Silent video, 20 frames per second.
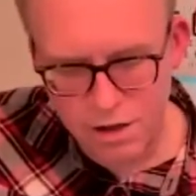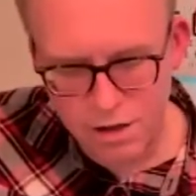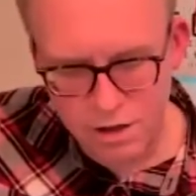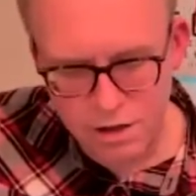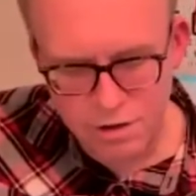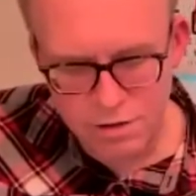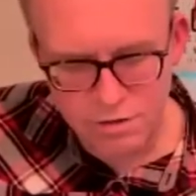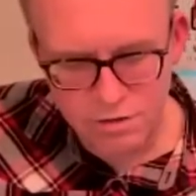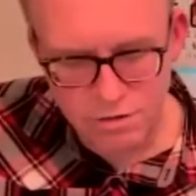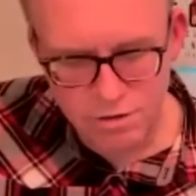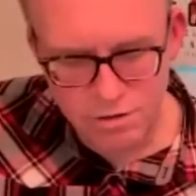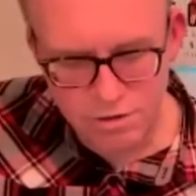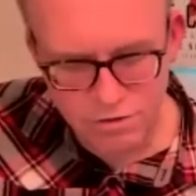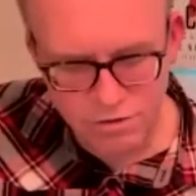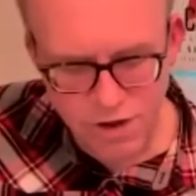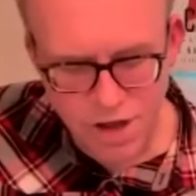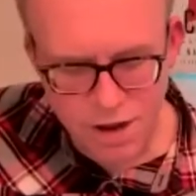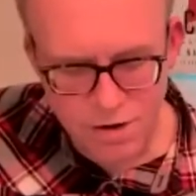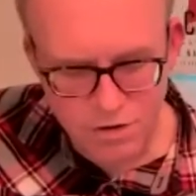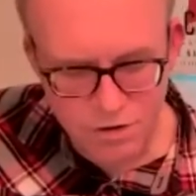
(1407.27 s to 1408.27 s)
E,
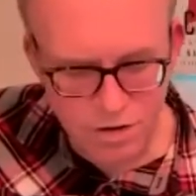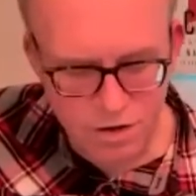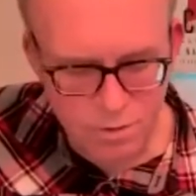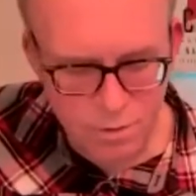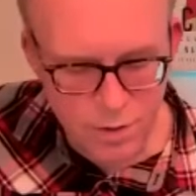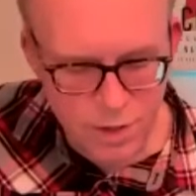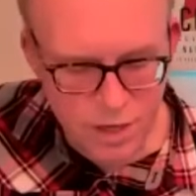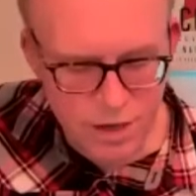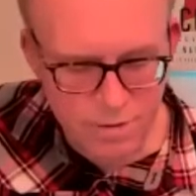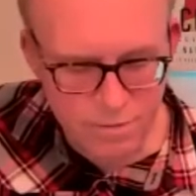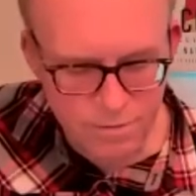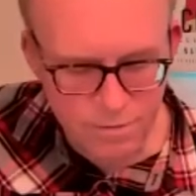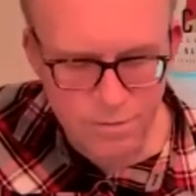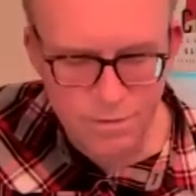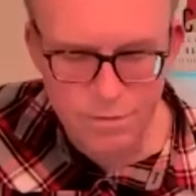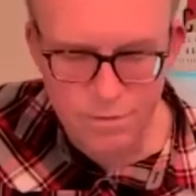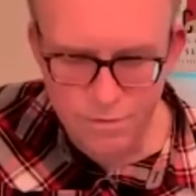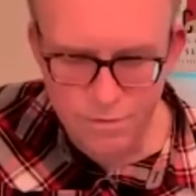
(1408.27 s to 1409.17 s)
10 on the B, 8,